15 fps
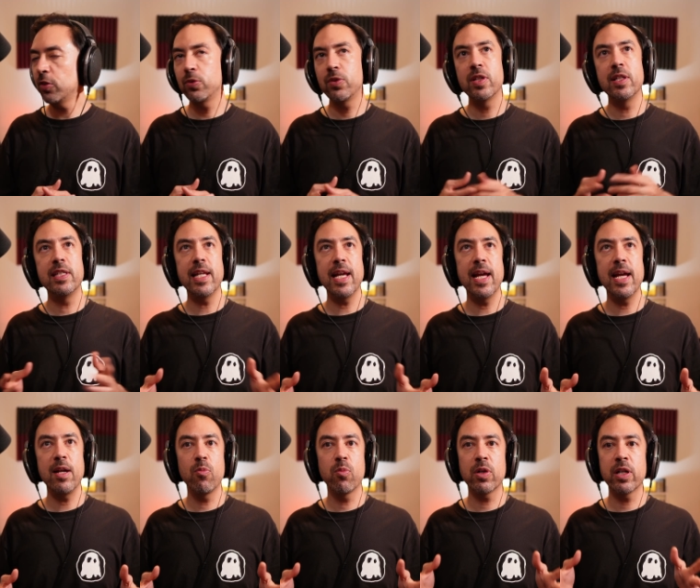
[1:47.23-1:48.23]

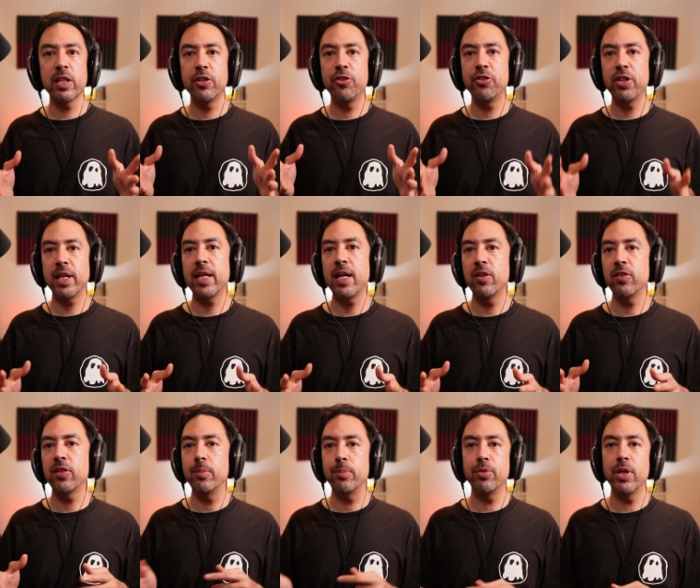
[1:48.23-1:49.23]
today we're going to check out
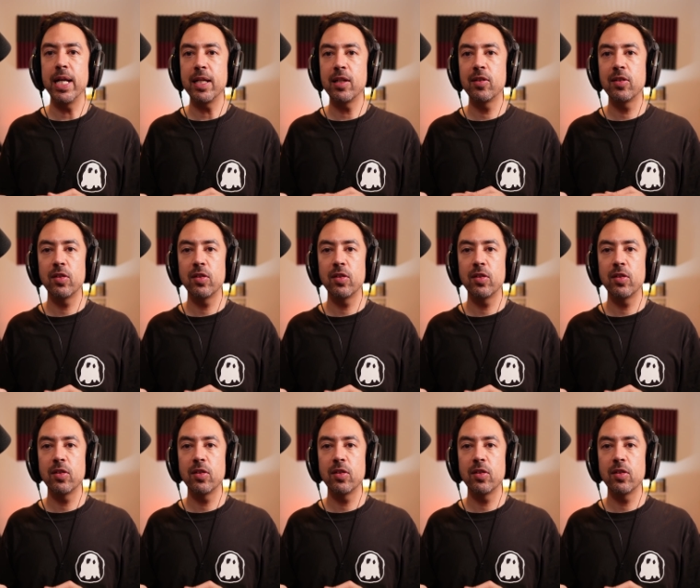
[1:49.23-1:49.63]
some breaks.